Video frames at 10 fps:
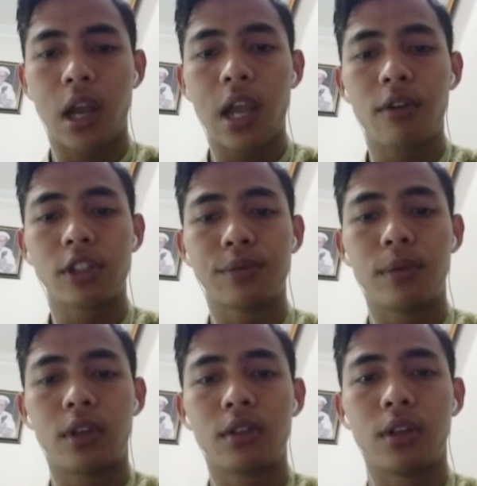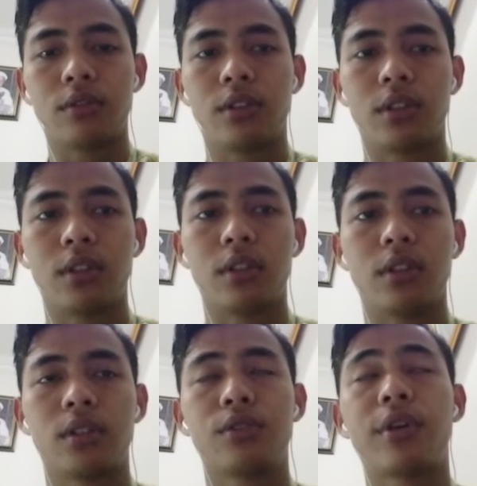I was born on
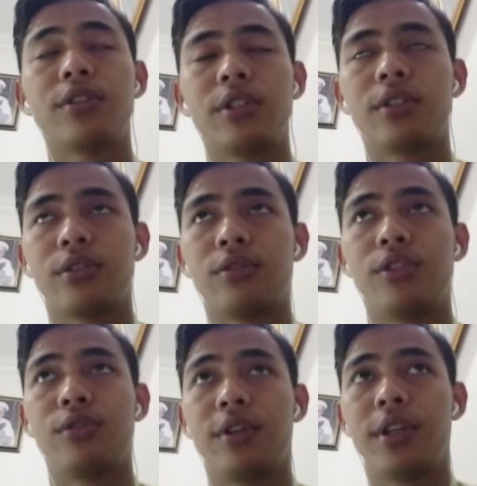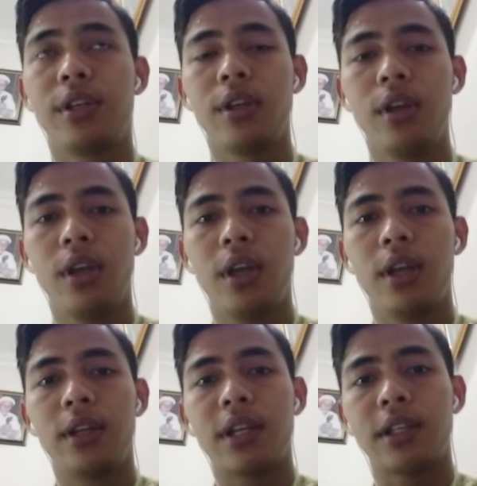the 22 June
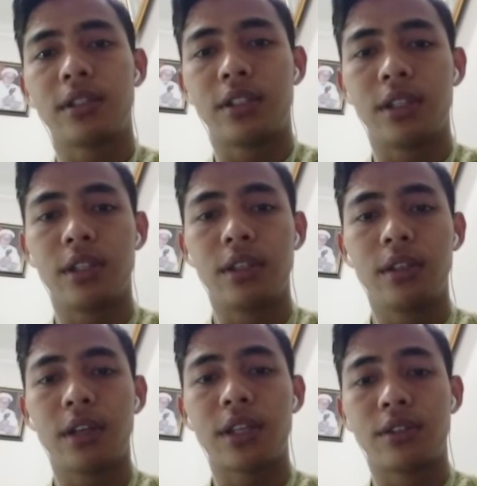1998.